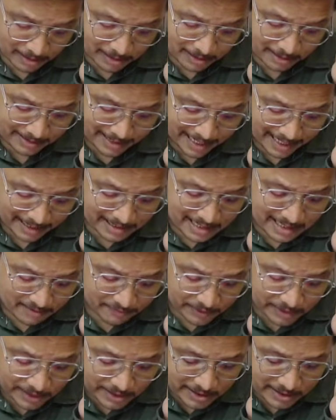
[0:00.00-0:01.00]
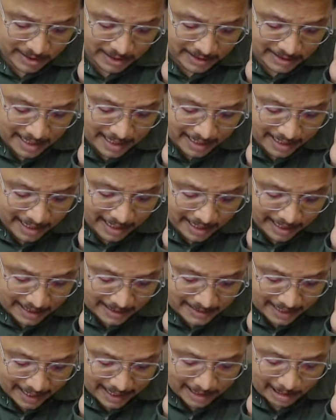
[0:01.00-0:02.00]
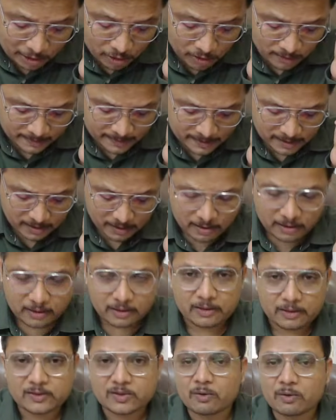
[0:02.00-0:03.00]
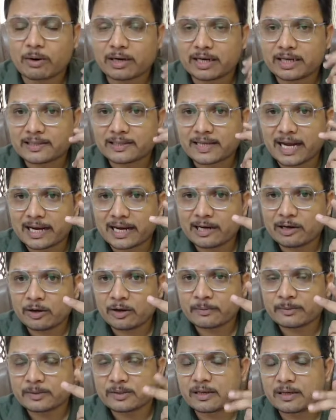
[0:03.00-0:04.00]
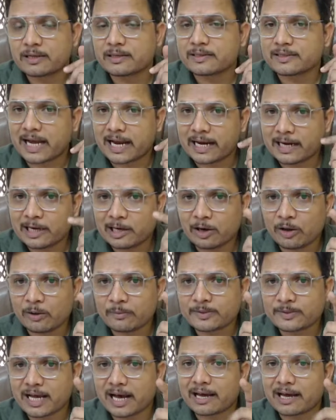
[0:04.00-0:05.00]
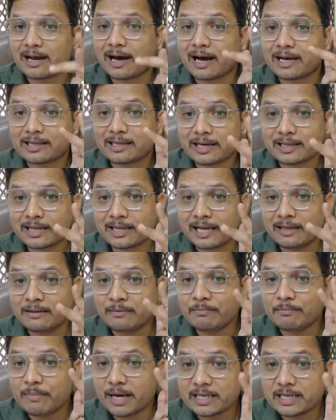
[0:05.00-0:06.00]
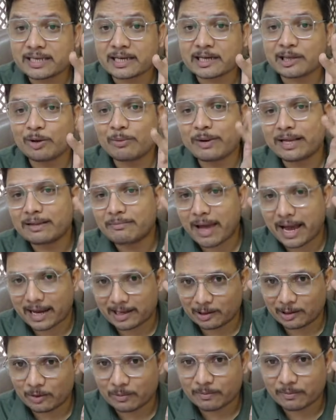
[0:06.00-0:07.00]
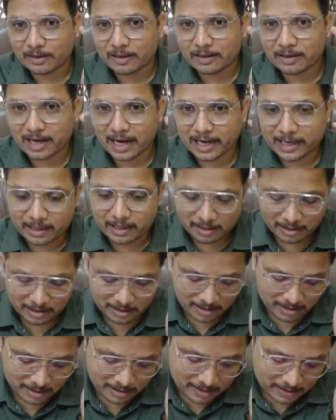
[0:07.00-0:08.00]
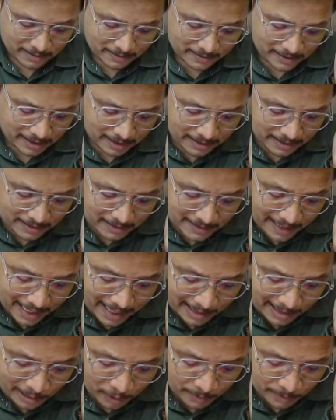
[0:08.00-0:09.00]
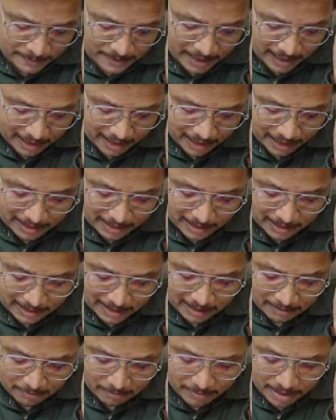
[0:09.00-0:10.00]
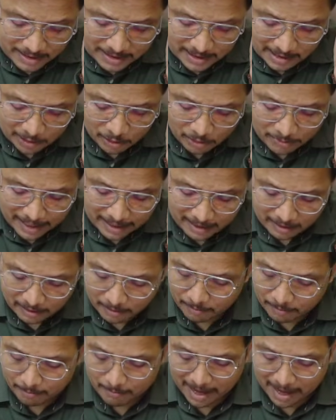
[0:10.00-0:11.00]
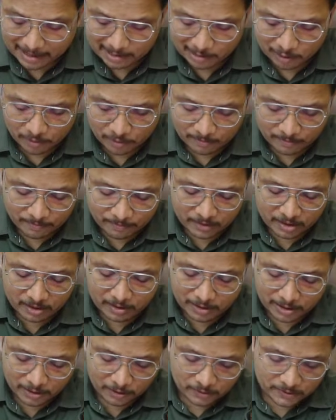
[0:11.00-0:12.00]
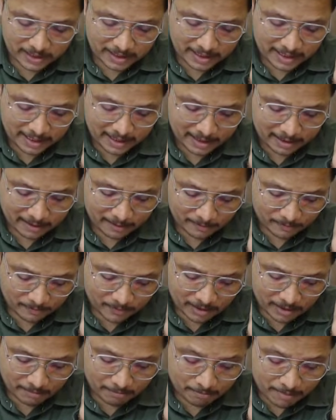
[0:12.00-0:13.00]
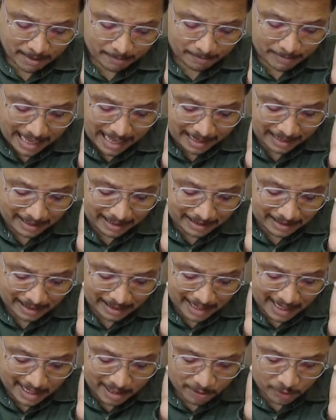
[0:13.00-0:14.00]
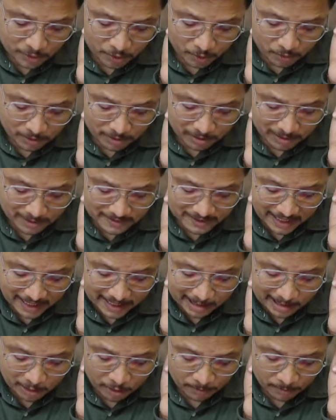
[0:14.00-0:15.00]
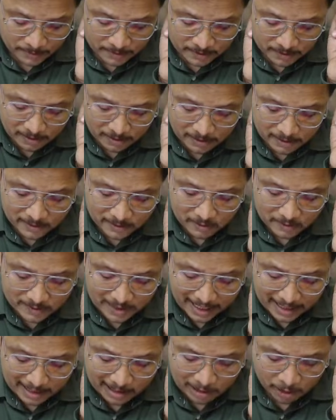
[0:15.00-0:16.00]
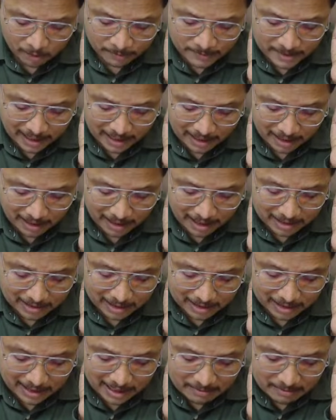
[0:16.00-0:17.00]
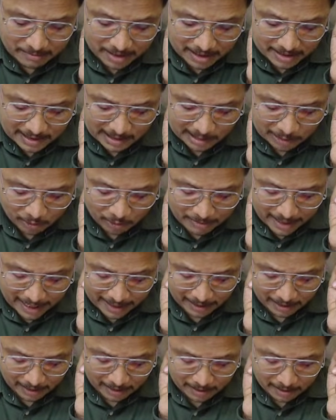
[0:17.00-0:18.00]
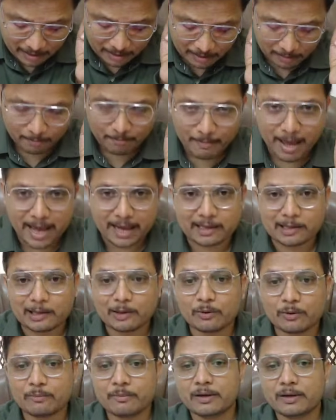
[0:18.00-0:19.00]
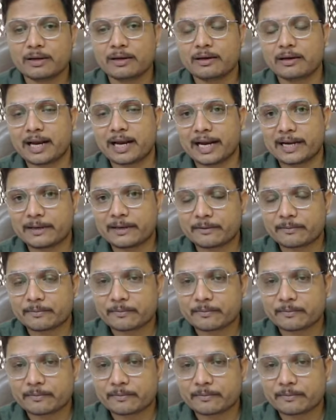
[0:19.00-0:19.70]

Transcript: Next definition is that regarding side lobes. So what is side lobes? Side lobes are other than major lobe and back lobe, right? See, side lobes are other than major lobe and back lobe. You see here by black color I have shown side lobes. So side lobes are other than major lobe and back lobe, right?